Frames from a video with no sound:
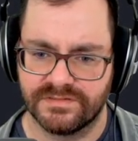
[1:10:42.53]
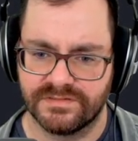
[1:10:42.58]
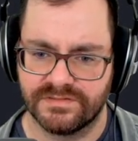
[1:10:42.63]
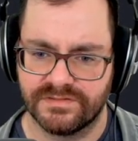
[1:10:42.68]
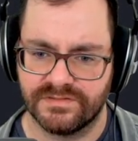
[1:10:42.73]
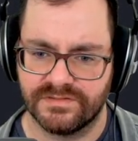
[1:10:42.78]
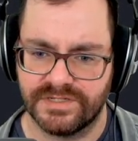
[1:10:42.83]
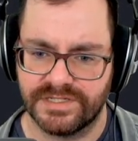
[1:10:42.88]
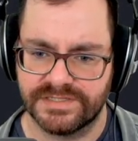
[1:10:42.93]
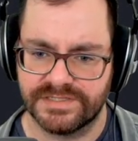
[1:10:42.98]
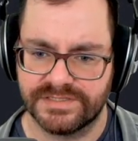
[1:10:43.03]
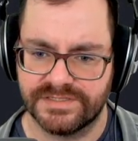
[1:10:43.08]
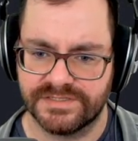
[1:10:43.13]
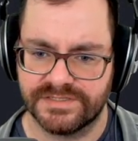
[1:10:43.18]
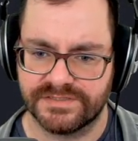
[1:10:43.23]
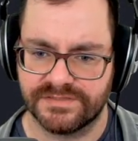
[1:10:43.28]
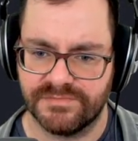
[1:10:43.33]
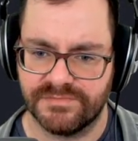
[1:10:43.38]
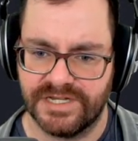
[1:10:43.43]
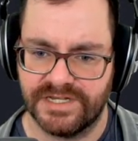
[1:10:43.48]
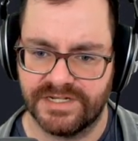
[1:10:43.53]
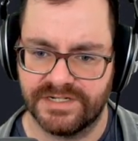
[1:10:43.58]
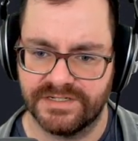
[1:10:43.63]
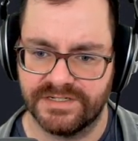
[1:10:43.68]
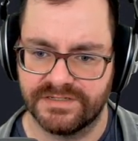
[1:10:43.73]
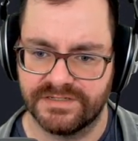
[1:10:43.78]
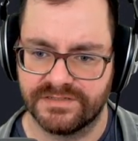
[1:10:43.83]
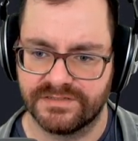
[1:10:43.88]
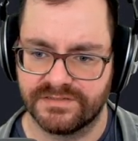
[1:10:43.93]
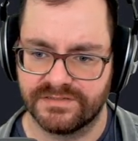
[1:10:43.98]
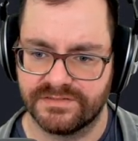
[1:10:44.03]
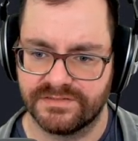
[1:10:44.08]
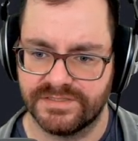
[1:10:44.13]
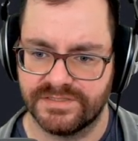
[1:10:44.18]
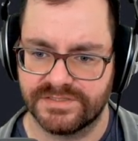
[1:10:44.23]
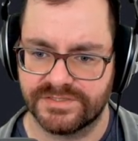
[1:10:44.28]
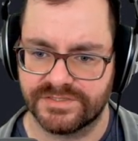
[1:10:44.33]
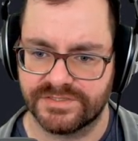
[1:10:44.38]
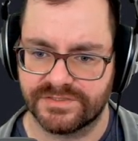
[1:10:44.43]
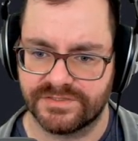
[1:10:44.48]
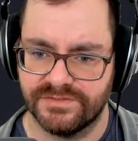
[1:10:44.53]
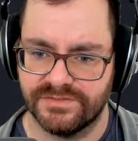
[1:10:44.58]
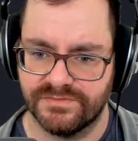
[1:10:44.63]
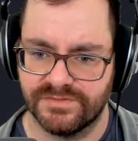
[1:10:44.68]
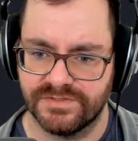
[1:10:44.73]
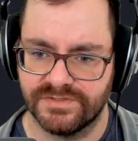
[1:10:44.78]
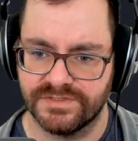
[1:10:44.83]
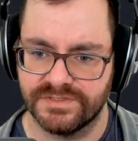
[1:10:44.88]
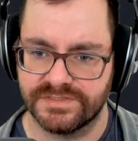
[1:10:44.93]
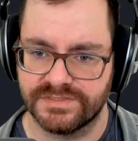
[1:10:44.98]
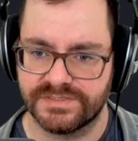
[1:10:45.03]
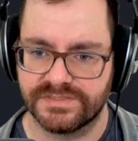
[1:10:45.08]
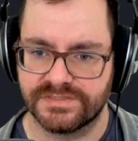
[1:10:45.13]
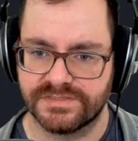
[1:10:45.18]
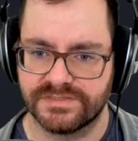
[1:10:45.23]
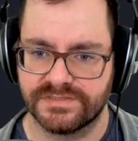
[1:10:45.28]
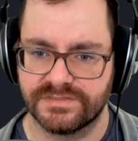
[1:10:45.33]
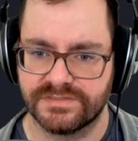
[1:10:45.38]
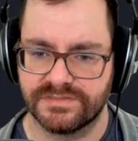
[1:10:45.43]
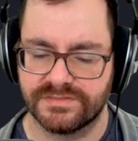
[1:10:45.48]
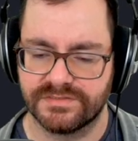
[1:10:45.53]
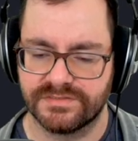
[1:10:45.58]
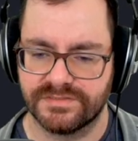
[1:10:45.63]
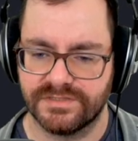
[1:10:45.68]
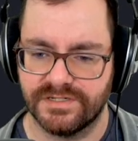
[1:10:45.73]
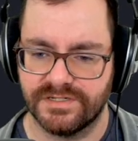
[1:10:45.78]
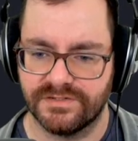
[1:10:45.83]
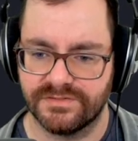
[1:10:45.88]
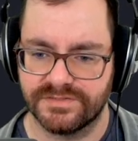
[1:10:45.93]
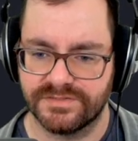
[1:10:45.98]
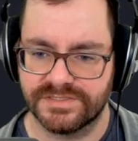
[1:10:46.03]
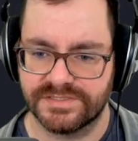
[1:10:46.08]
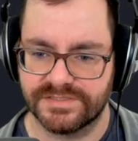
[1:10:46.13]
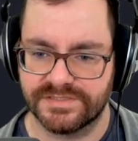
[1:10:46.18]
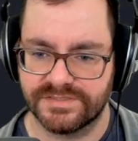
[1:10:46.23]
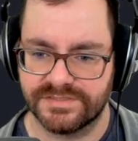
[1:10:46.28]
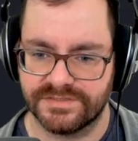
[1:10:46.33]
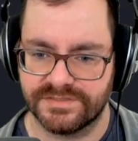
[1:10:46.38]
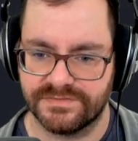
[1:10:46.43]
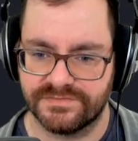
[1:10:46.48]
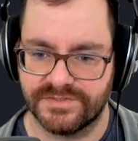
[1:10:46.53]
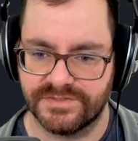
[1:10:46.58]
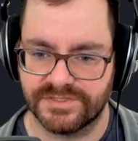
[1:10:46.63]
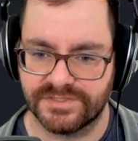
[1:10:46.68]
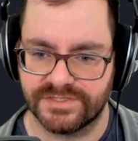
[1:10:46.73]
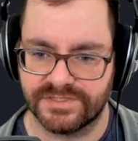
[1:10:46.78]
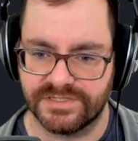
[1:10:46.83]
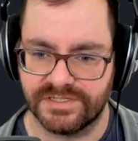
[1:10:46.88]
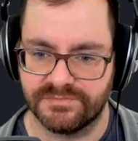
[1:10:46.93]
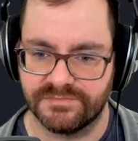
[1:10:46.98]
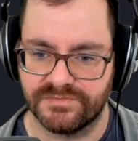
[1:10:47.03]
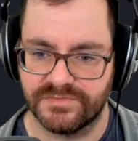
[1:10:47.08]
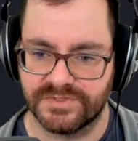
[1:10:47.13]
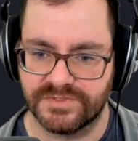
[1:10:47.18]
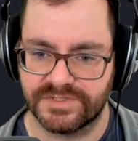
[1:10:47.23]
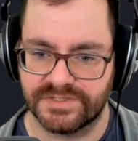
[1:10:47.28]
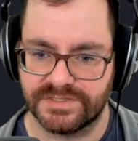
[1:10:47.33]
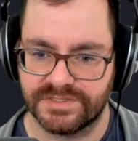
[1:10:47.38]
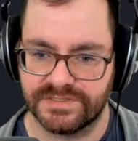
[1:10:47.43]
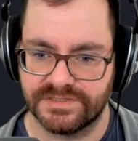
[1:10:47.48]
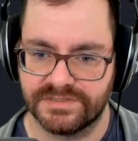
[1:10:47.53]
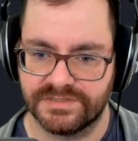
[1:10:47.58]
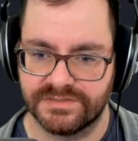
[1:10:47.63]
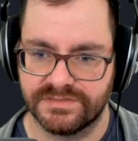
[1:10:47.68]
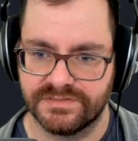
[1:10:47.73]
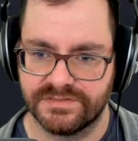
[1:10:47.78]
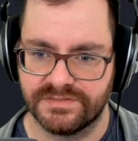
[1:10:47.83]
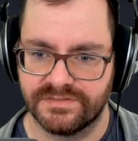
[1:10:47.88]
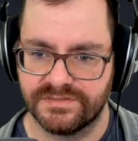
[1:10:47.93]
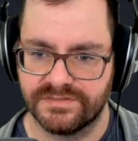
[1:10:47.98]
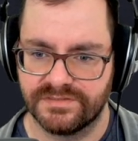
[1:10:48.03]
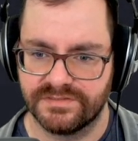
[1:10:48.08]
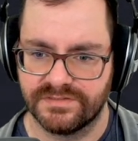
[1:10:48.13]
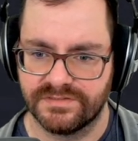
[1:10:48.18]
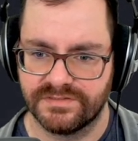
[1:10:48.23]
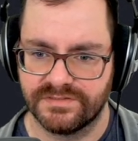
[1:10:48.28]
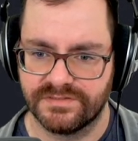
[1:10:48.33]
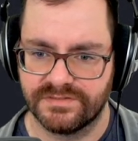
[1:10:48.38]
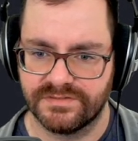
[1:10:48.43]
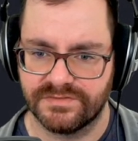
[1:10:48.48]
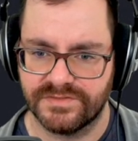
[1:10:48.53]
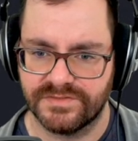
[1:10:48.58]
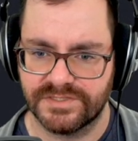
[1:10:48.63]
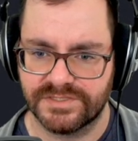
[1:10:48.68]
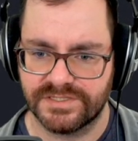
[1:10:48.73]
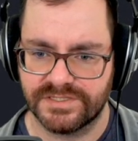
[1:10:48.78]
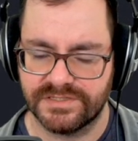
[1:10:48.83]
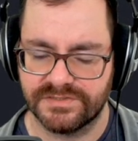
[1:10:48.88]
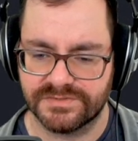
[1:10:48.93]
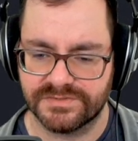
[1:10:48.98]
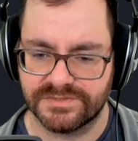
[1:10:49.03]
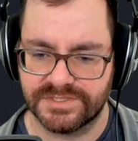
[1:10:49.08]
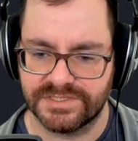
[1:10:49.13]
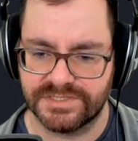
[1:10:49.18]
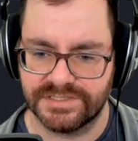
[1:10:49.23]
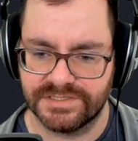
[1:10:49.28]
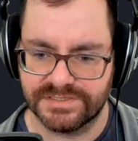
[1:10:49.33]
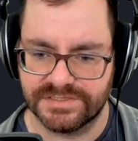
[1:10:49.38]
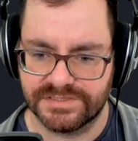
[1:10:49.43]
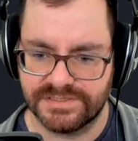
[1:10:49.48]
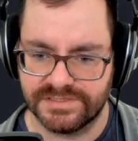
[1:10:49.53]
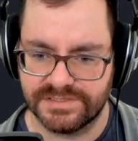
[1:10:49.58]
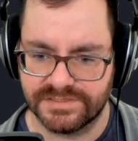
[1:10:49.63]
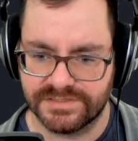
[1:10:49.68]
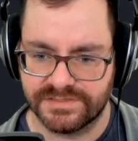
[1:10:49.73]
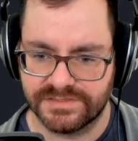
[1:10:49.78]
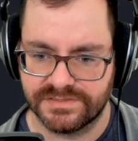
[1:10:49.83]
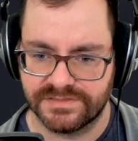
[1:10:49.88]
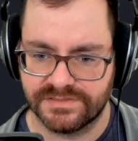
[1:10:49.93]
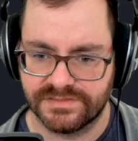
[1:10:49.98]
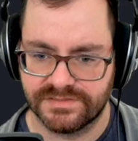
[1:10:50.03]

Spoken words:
Oh, I guess it doesn't matter. It's just coords. Oh, this isn't the function I'm working in. The function I was working in is this.